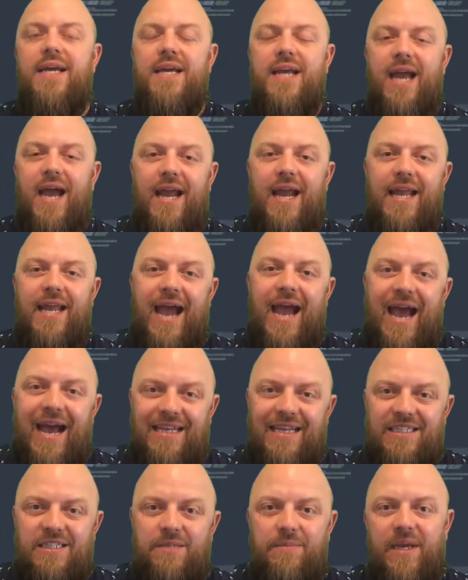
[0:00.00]
and it
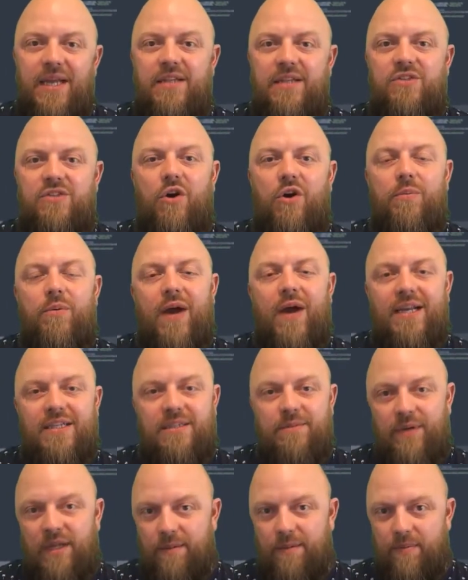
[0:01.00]
has to be at the top or has
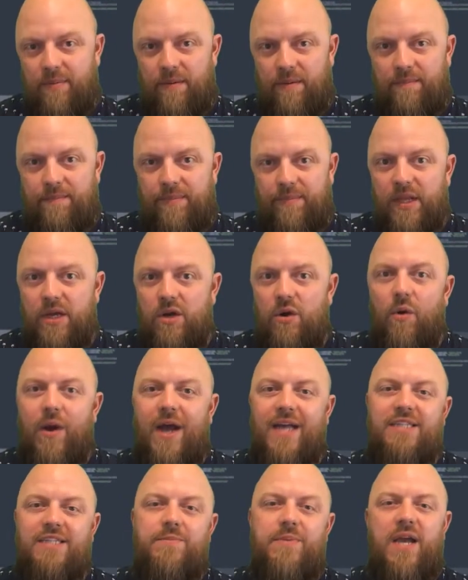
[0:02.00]
to be at the bottom or
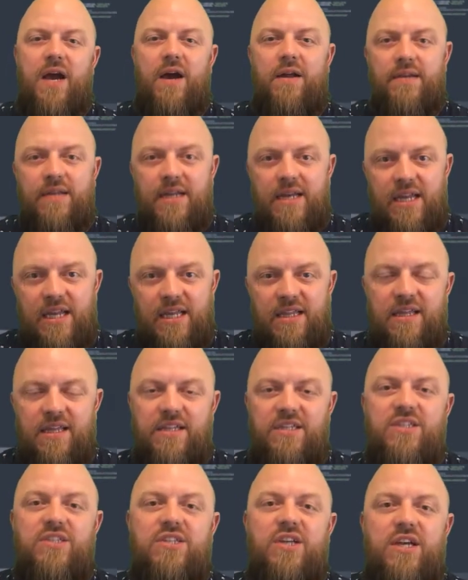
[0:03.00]
has to be underneath a
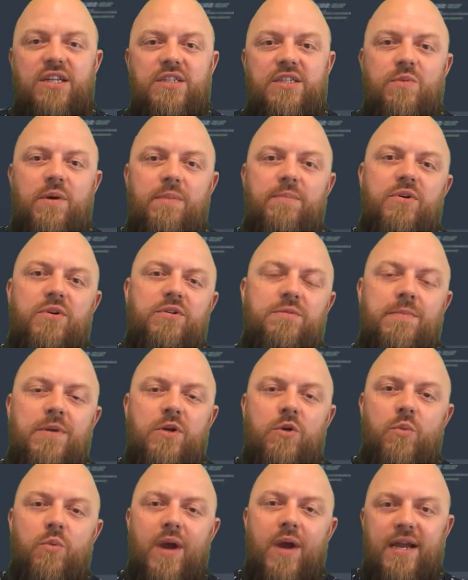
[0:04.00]
certain one, because
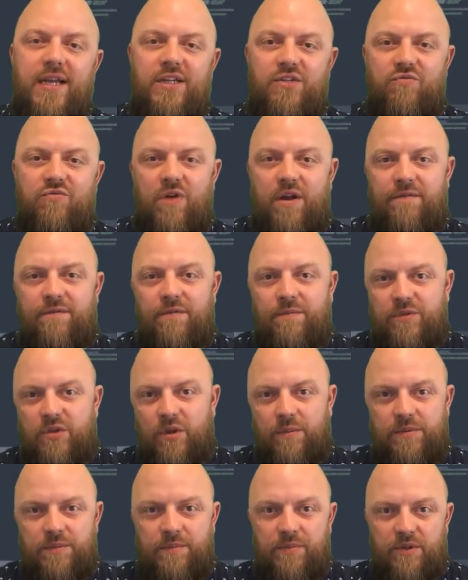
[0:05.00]
middleware is run from
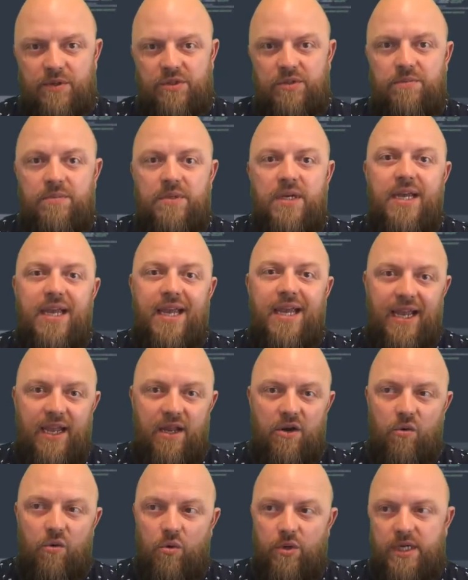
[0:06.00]
top to bottom
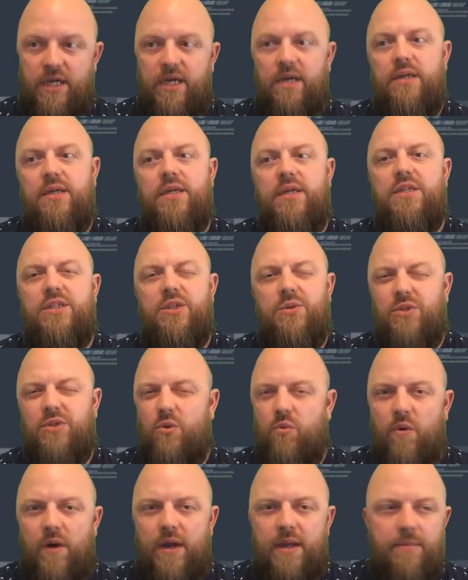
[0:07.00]
in order. So it's
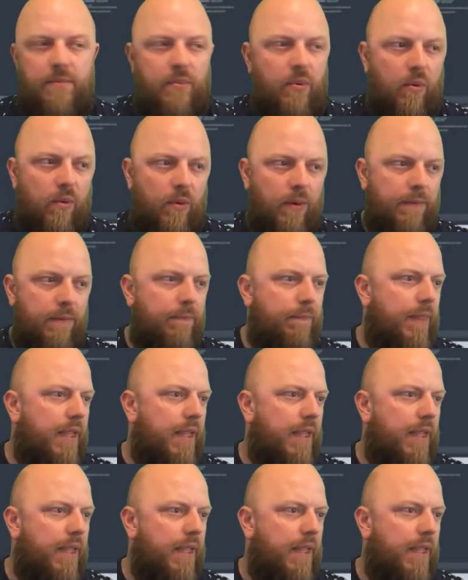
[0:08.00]
quite important.